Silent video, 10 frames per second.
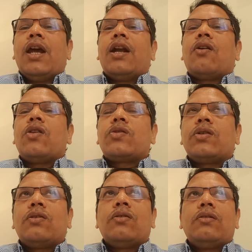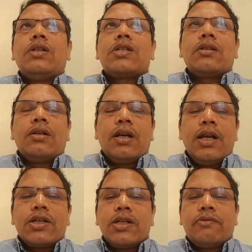and also
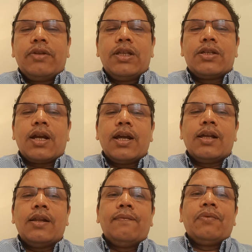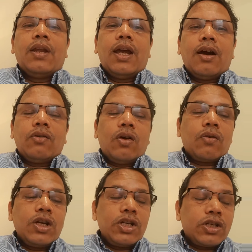relations with Israel have
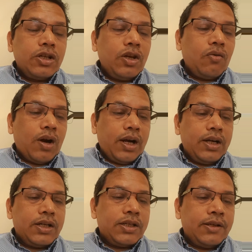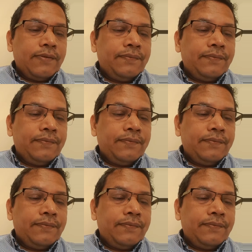now reached new heights.